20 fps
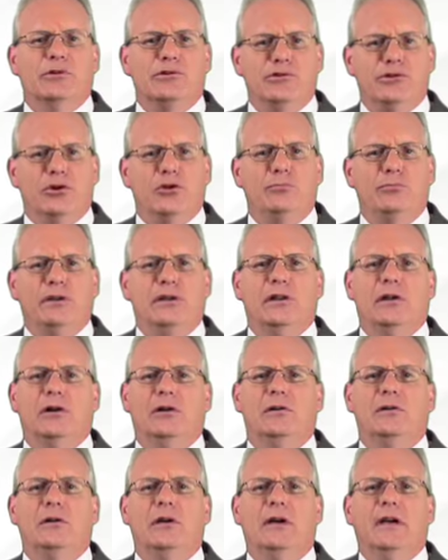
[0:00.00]
shown
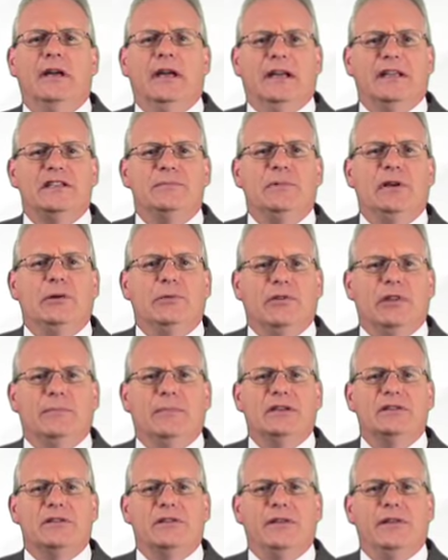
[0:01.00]
below and speak with a
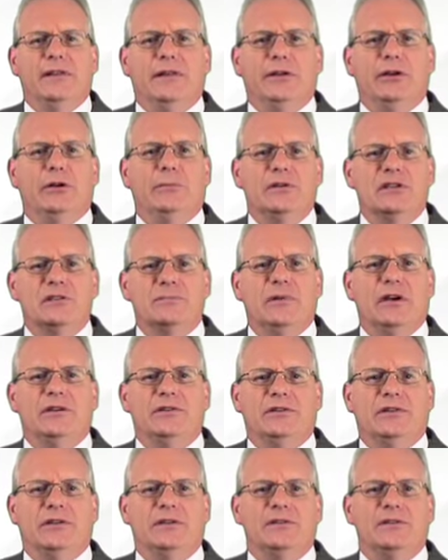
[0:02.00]
mesothelioma
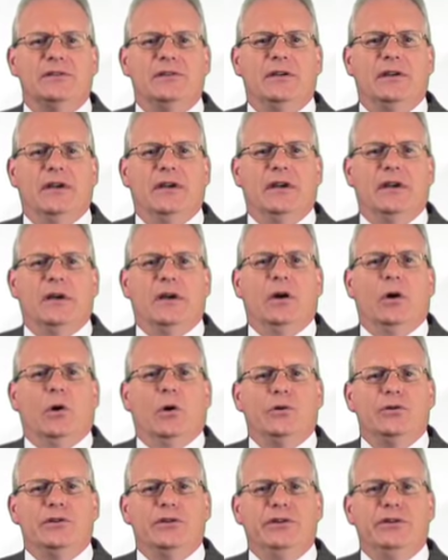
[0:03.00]
specialist,
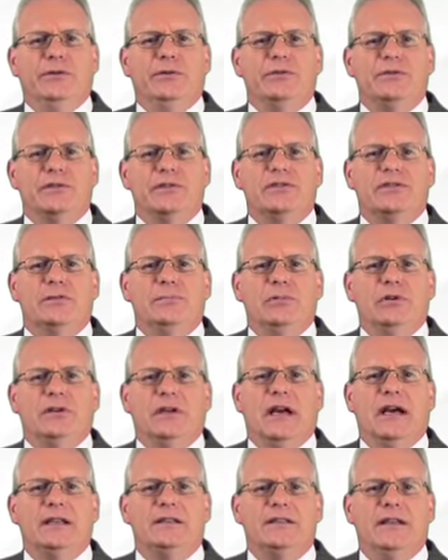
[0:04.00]
or to use the simple
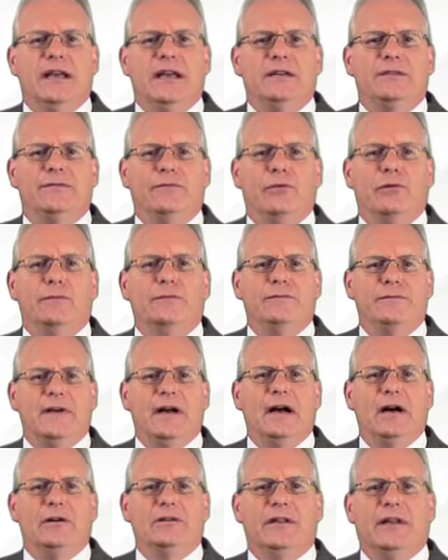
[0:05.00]
contact form
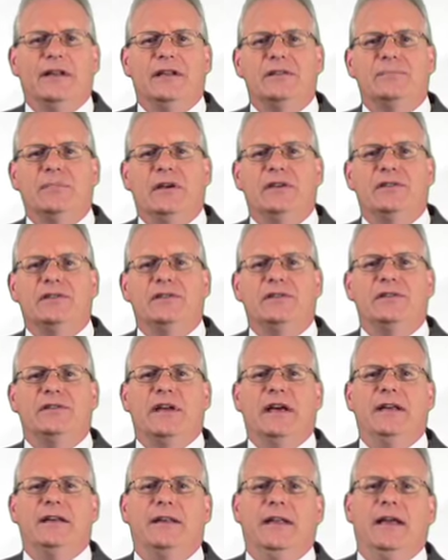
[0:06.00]
found at
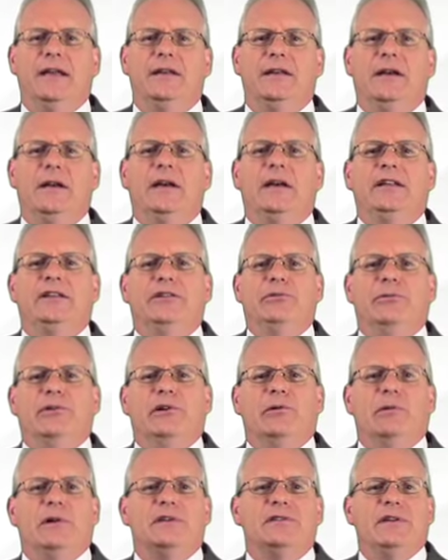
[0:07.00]
Asbestos.Net to
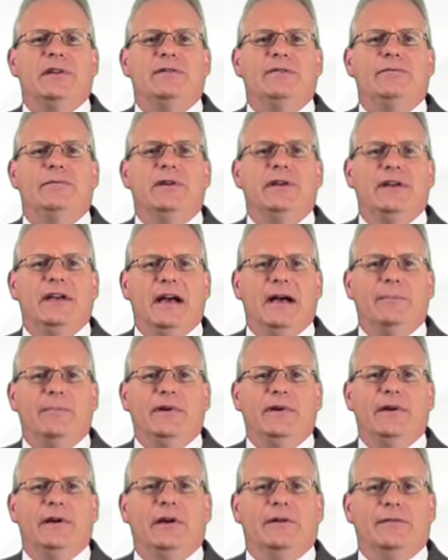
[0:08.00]
request a free
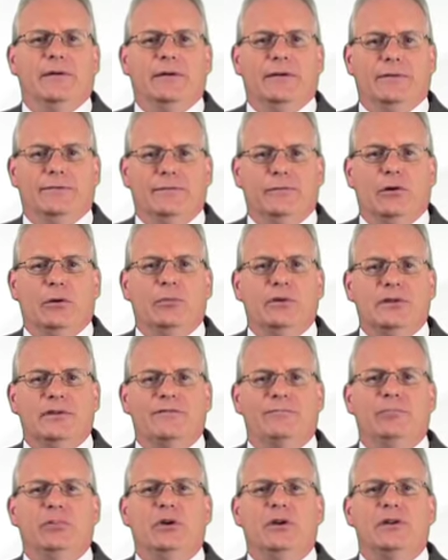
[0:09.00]
copy of our
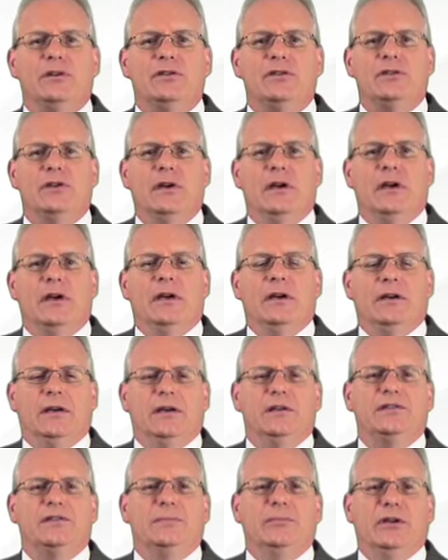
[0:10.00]
informative books,
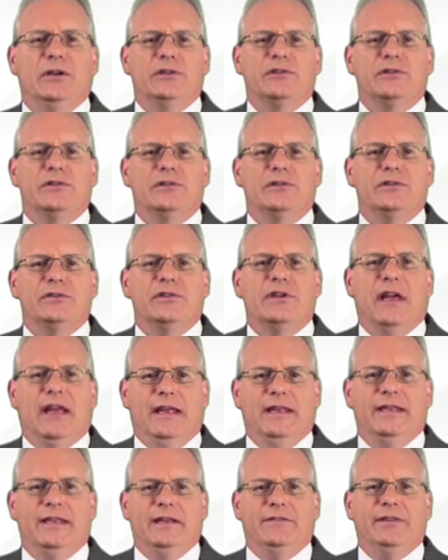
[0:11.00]
custom inserts,
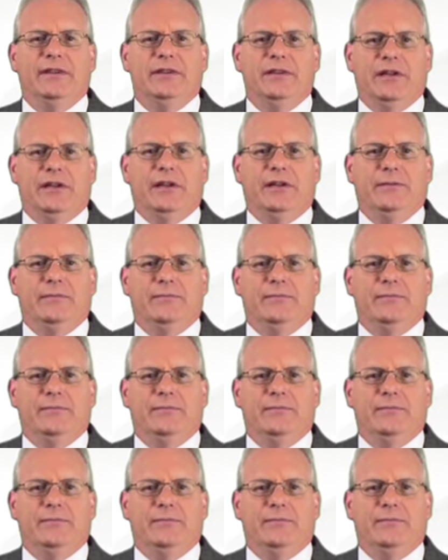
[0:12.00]
and DVD.